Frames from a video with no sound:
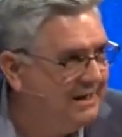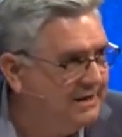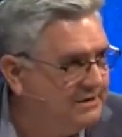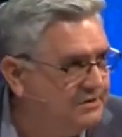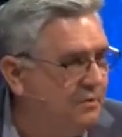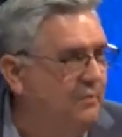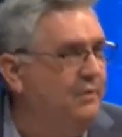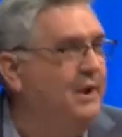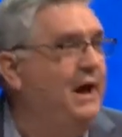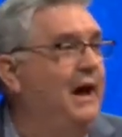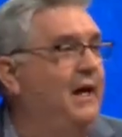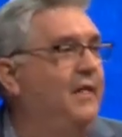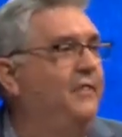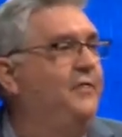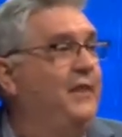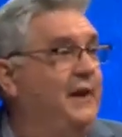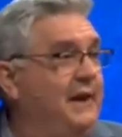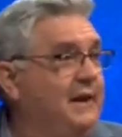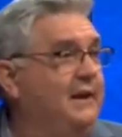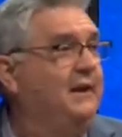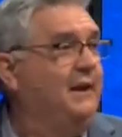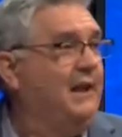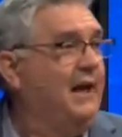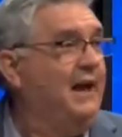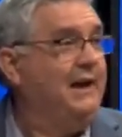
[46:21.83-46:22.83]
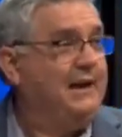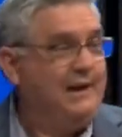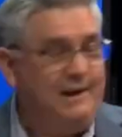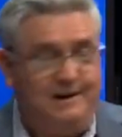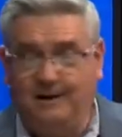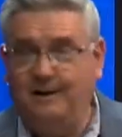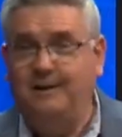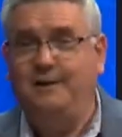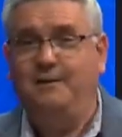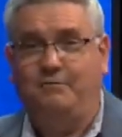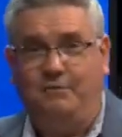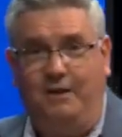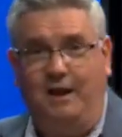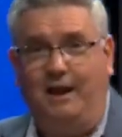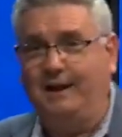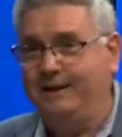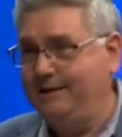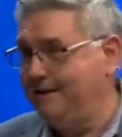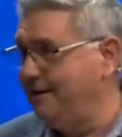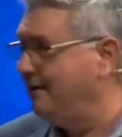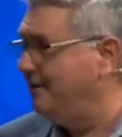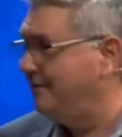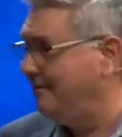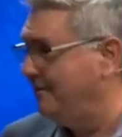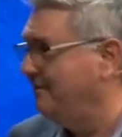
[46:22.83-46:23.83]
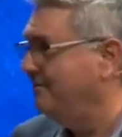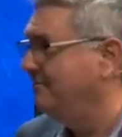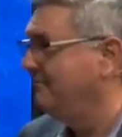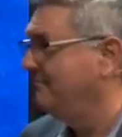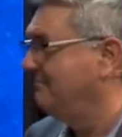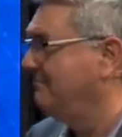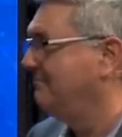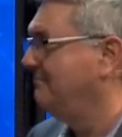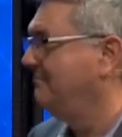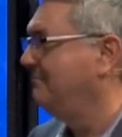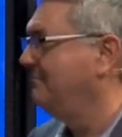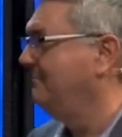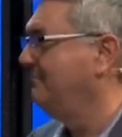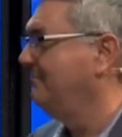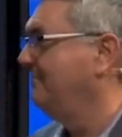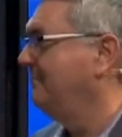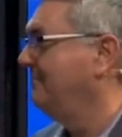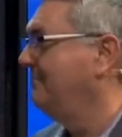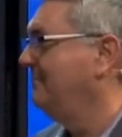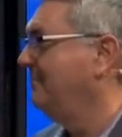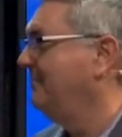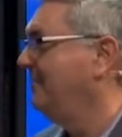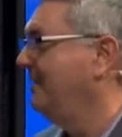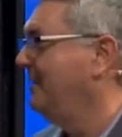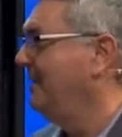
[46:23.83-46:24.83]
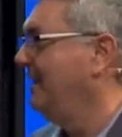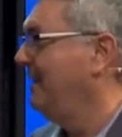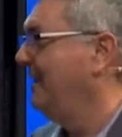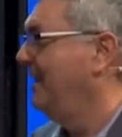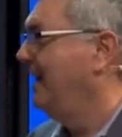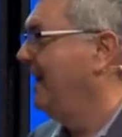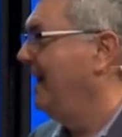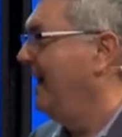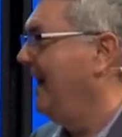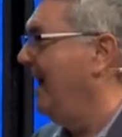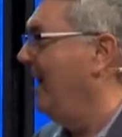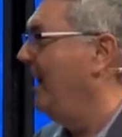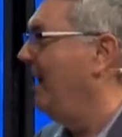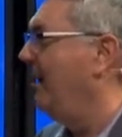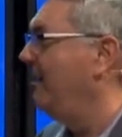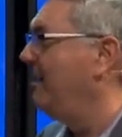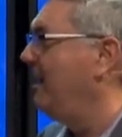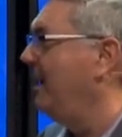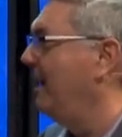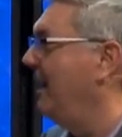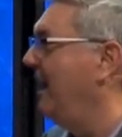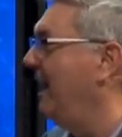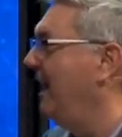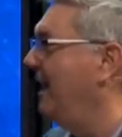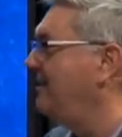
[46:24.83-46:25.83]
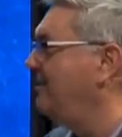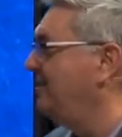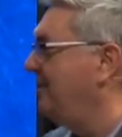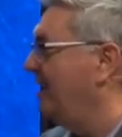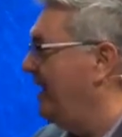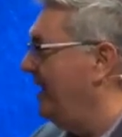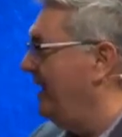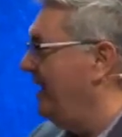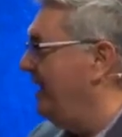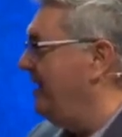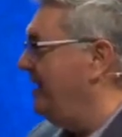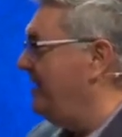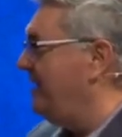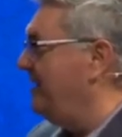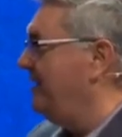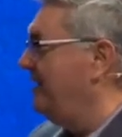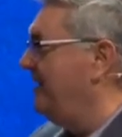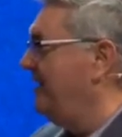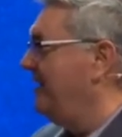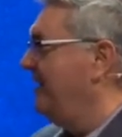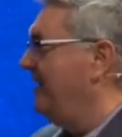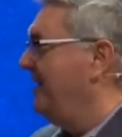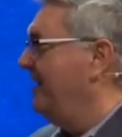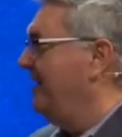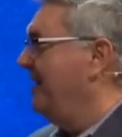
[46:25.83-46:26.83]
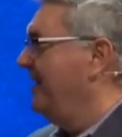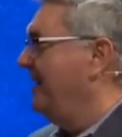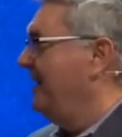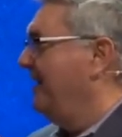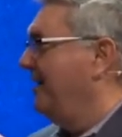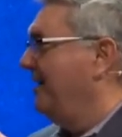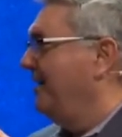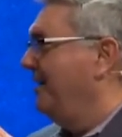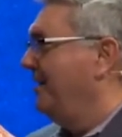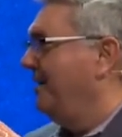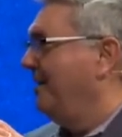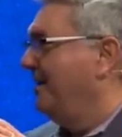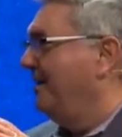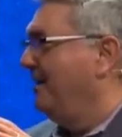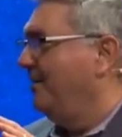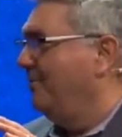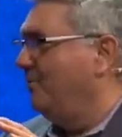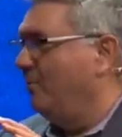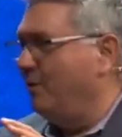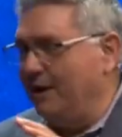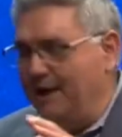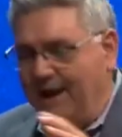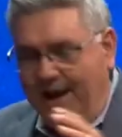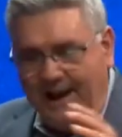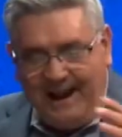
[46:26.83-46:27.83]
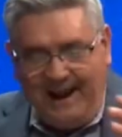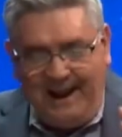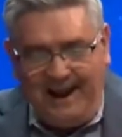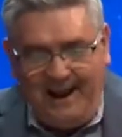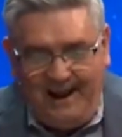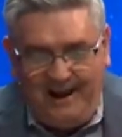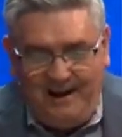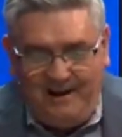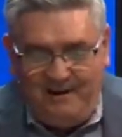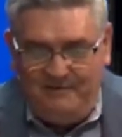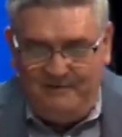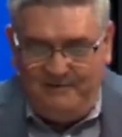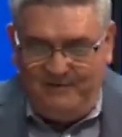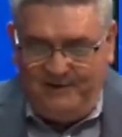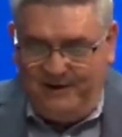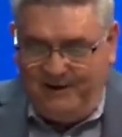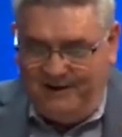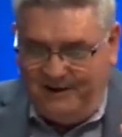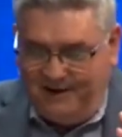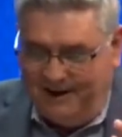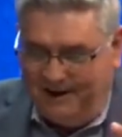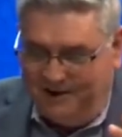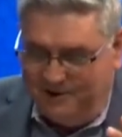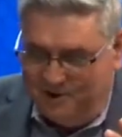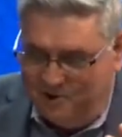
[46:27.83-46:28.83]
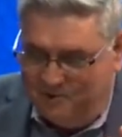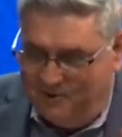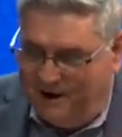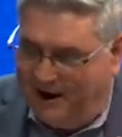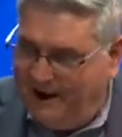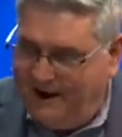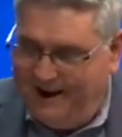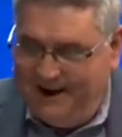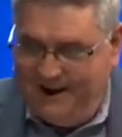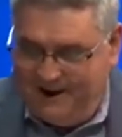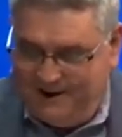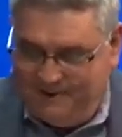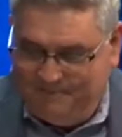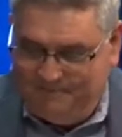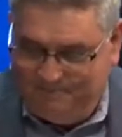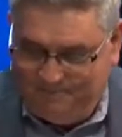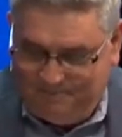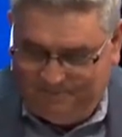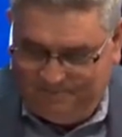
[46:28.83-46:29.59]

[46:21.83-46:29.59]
So now think like it, live like it. How can I take what I have and who I am